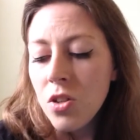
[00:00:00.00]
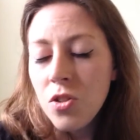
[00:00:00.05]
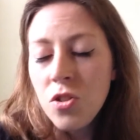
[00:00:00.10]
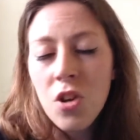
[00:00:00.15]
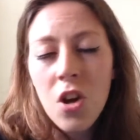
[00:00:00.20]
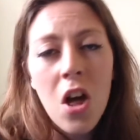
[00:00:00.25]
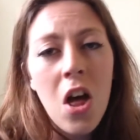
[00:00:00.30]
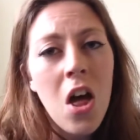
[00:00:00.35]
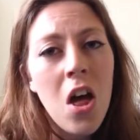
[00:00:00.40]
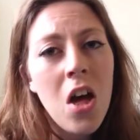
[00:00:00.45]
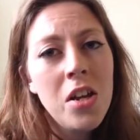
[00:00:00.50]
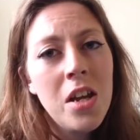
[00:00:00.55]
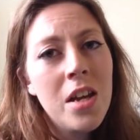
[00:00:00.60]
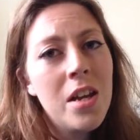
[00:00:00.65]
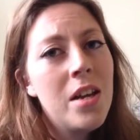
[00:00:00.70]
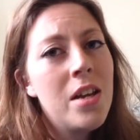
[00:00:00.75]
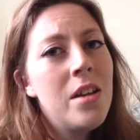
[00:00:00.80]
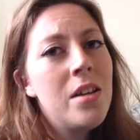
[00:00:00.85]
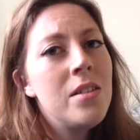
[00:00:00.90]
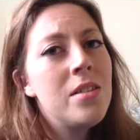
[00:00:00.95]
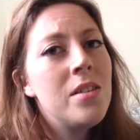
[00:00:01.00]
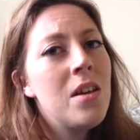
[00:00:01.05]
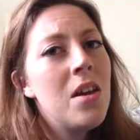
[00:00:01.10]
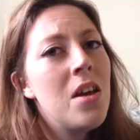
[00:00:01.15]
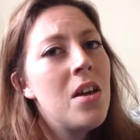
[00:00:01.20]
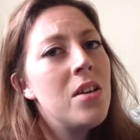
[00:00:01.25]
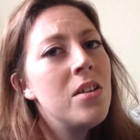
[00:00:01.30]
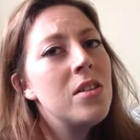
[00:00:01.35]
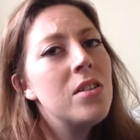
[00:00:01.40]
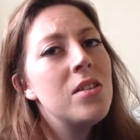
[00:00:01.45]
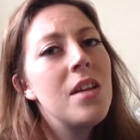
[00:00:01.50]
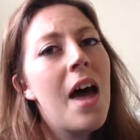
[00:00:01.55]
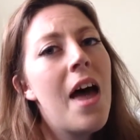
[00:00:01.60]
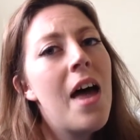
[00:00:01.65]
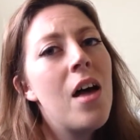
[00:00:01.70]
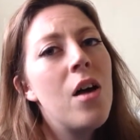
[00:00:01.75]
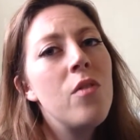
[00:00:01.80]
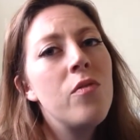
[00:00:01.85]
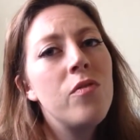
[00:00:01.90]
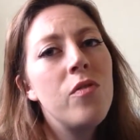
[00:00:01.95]
Dawn is a
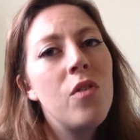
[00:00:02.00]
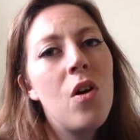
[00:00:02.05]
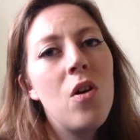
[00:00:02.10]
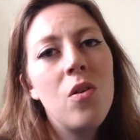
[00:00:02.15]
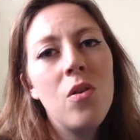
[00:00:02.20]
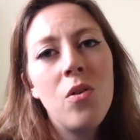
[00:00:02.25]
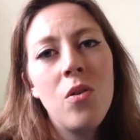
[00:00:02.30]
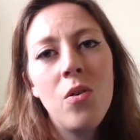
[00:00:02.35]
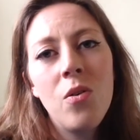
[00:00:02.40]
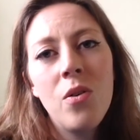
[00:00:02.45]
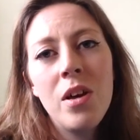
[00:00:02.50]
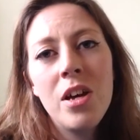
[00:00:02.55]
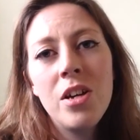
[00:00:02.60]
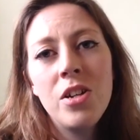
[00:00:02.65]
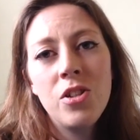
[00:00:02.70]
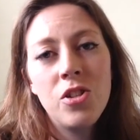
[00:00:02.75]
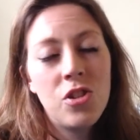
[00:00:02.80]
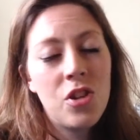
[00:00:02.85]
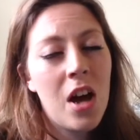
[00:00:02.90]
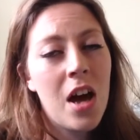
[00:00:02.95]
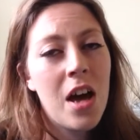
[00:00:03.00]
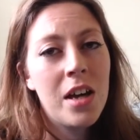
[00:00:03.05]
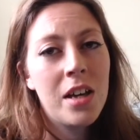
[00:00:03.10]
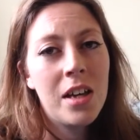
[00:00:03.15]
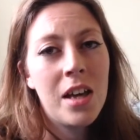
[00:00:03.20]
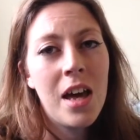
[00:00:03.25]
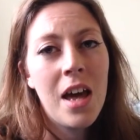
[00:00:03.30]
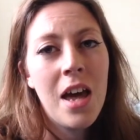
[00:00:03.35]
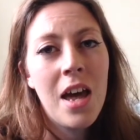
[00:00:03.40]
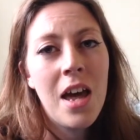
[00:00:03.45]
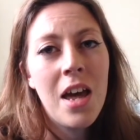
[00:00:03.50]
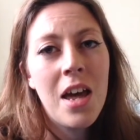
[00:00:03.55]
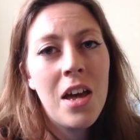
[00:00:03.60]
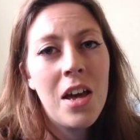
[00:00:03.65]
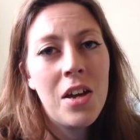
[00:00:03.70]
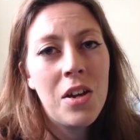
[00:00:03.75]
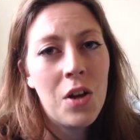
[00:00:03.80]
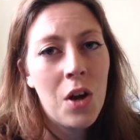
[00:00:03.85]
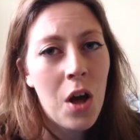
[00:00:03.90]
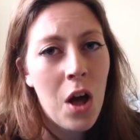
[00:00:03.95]
cell for which I
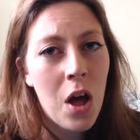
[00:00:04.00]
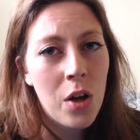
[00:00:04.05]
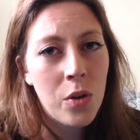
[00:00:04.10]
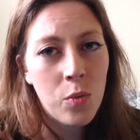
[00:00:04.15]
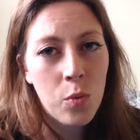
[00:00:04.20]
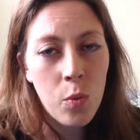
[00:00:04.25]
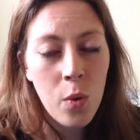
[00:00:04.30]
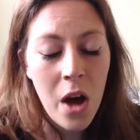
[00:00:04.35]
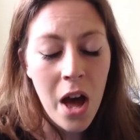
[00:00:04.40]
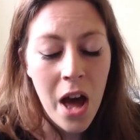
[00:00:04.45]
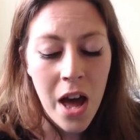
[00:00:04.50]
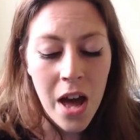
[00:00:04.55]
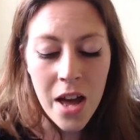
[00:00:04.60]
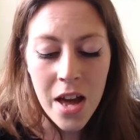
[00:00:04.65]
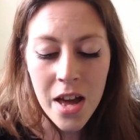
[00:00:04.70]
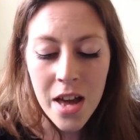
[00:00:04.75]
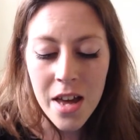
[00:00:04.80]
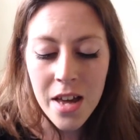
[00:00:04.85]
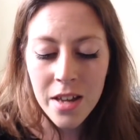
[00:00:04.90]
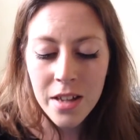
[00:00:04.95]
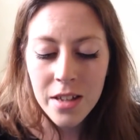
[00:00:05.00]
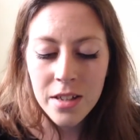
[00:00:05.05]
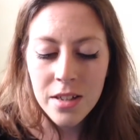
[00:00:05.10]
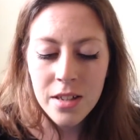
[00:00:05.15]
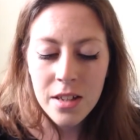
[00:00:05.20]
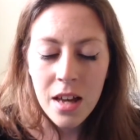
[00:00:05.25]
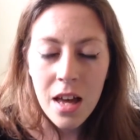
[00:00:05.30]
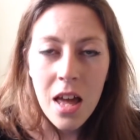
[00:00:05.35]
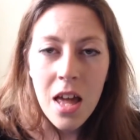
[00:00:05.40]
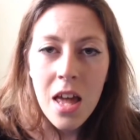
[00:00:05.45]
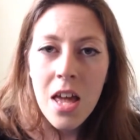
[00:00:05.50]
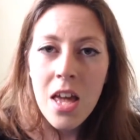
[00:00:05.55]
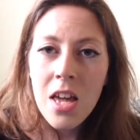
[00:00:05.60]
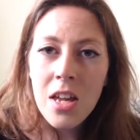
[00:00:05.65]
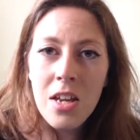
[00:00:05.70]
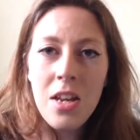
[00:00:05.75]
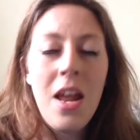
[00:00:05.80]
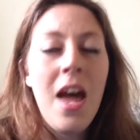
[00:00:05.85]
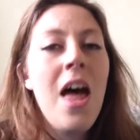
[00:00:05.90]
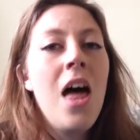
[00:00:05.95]
cannot wait.
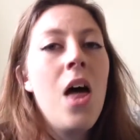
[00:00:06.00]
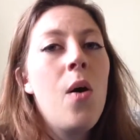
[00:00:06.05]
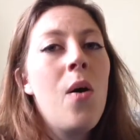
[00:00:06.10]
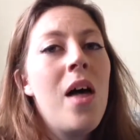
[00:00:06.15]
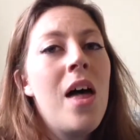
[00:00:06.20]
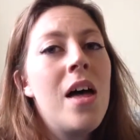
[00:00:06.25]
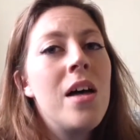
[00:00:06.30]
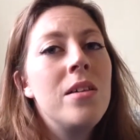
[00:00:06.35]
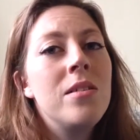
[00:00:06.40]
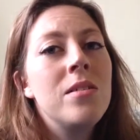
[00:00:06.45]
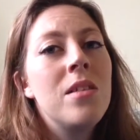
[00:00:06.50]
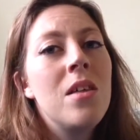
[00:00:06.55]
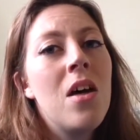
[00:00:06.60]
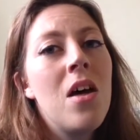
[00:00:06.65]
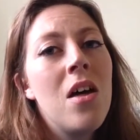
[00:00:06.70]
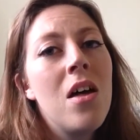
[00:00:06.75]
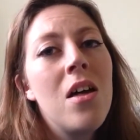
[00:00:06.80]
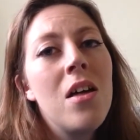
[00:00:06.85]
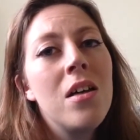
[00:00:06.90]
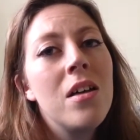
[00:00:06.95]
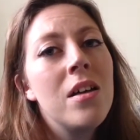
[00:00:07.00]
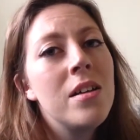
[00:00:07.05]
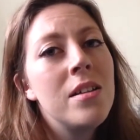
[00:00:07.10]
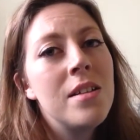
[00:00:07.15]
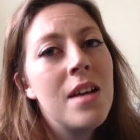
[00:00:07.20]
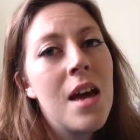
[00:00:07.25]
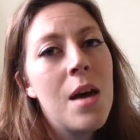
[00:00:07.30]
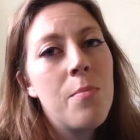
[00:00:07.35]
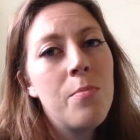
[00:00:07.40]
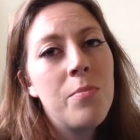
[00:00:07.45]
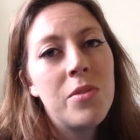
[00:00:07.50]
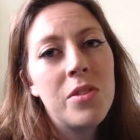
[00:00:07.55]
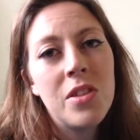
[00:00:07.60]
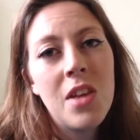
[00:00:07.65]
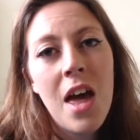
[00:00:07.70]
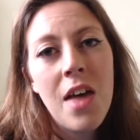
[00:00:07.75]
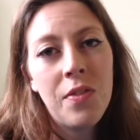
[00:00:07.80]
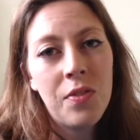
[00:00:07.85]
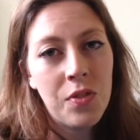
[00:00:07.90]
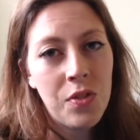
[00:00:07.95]
Now as the depths
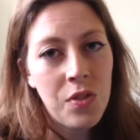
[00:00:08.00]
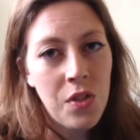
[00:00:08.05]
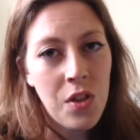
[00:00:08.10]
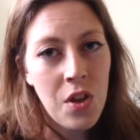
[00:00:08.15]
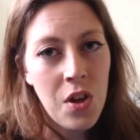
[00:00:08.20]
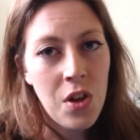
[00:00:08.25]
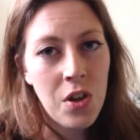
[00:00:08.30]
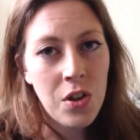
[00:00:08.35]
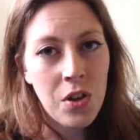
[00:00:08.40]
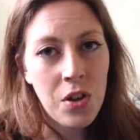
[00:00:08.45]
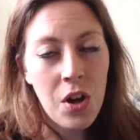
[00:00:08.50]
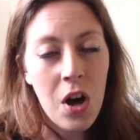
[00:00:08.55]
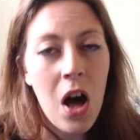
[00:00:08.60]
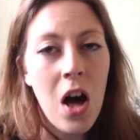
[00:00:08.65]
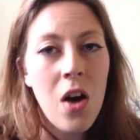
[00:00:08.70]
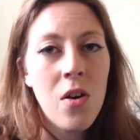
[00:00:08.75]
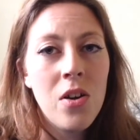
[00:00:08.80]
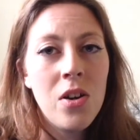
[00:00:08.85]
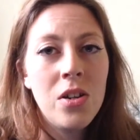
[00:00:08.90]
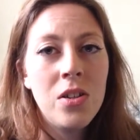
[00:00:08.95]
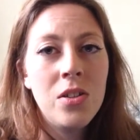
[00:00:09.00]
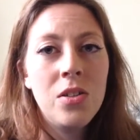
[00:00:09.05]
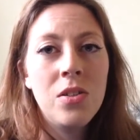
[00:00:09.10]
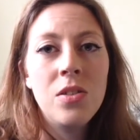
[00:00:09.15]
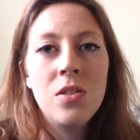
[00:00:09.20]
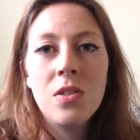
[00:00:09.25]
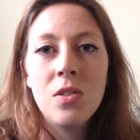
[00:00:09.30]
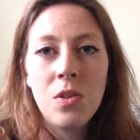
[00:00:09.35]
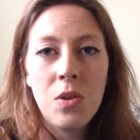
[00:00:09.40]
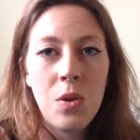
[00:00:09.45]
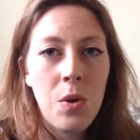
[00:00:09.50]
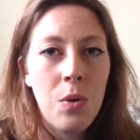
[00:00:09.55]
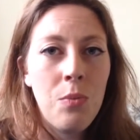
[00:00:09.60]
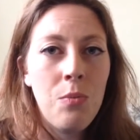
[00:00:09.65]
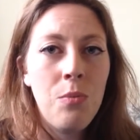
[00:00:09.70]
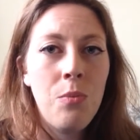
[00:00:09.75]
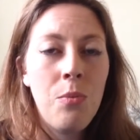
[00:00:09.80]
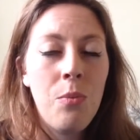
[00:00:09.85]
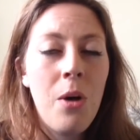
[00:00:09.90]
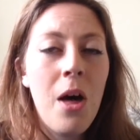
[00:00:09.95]
and the currents
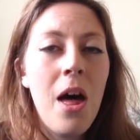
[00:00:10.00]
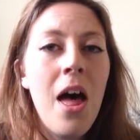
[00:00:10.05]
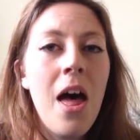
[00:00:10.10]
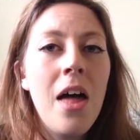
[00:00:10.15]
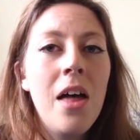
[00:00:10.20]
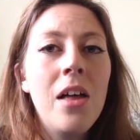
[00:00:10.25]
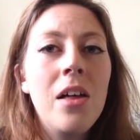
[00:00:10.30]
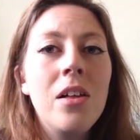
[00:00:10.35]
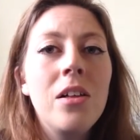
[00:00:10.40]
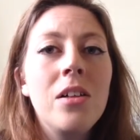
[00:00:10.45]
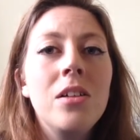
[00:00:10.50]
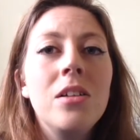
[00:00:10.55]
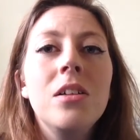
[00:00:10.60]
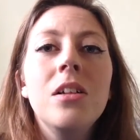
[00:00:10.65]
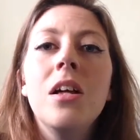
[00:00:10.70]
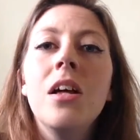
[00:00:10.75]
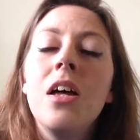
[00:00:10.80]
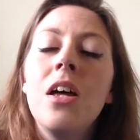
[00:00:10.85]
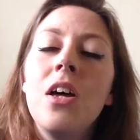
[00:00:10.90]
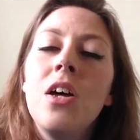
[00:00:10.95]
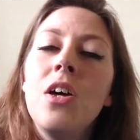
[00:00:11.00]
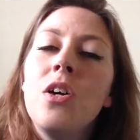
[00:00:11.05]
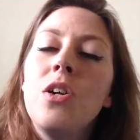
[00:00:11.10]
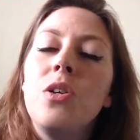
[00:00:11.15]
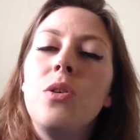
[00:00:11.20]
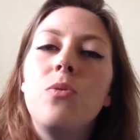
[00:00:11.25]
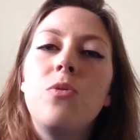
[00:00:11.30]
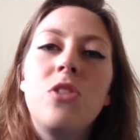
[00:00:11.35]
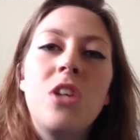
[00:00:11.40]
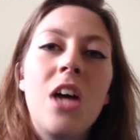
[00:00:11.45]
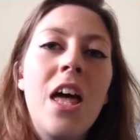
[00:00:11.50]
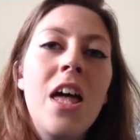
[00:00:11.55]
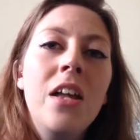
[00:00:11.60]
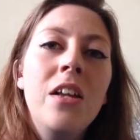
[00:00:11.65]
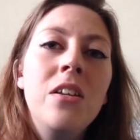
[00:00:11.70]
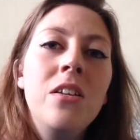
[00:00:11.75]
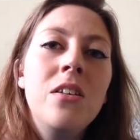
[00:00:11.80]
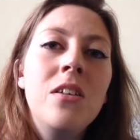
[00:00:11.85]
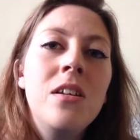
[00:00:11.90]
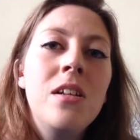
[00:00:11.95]
compel, you
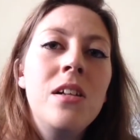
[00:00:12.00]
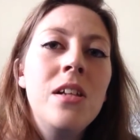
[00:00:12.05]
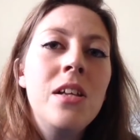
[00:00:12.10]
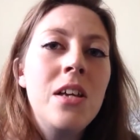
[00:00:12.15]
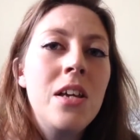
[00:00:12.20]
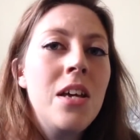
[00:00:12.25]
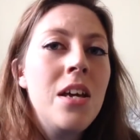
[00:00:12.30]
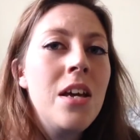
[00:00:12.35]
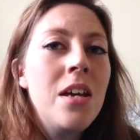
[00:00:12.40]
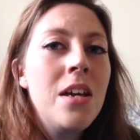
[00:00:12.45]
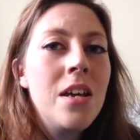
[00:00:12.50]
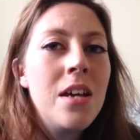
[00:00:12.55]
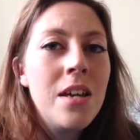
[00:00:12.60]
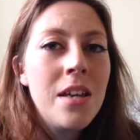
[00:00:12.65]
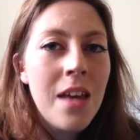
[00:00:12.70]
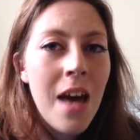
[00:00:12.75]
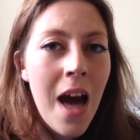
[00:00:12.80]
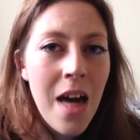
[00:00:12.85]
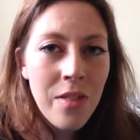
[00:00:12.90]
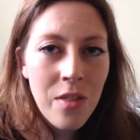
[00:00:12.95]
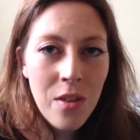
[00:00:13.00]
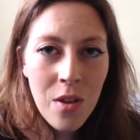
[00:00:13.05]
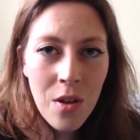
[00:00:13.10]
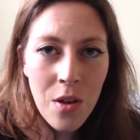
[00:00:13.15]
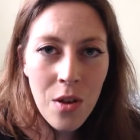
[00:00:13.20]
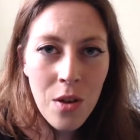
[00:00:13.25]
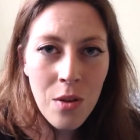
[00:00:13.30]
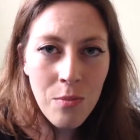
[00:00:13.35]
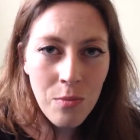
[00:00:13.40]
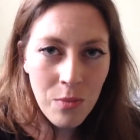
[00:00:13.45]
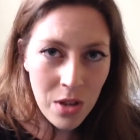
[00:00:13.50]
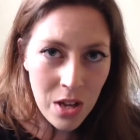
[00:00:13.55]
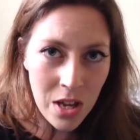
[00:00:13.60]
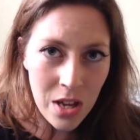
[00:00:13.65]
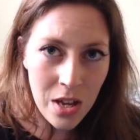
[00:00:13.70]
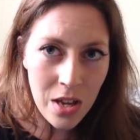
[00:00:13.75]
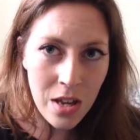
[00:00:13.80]
tenderly gather me